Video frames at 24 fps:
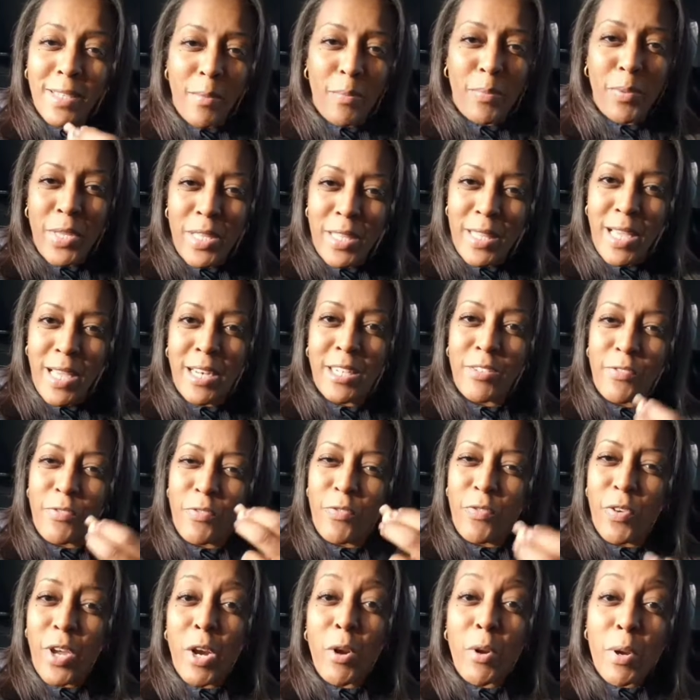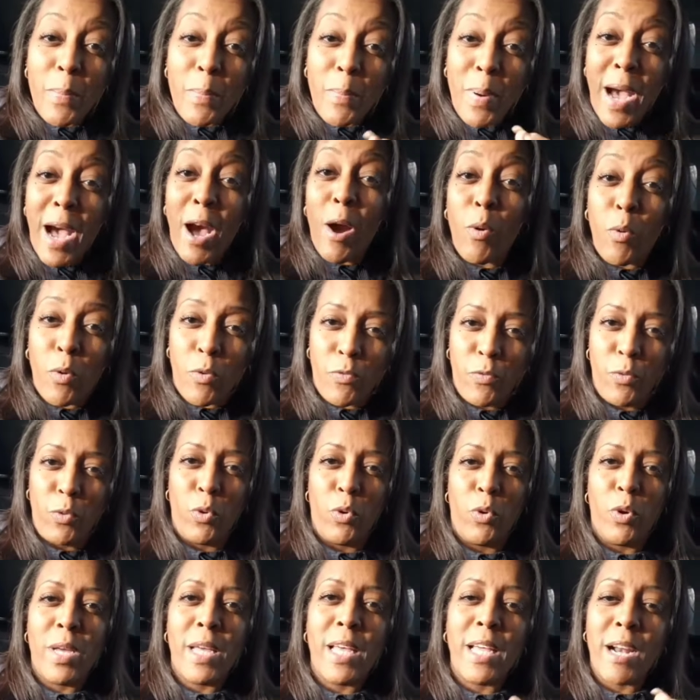something that is very
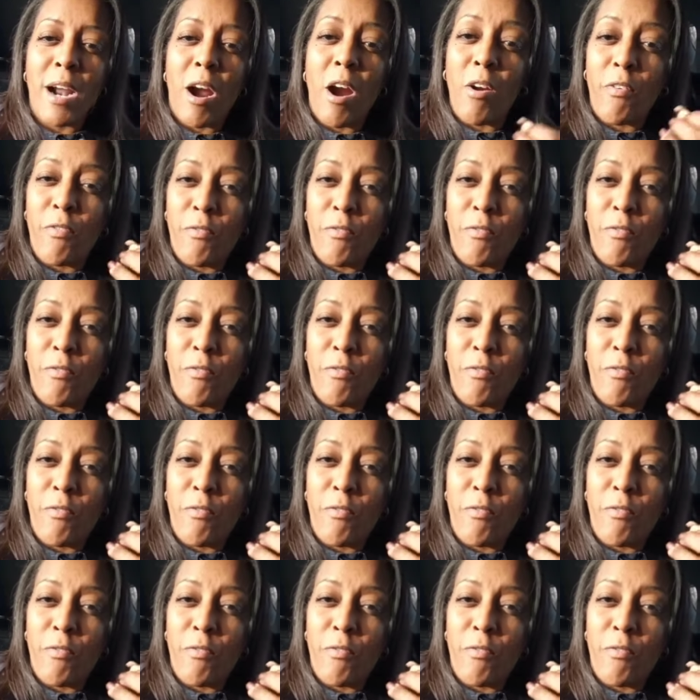powerful in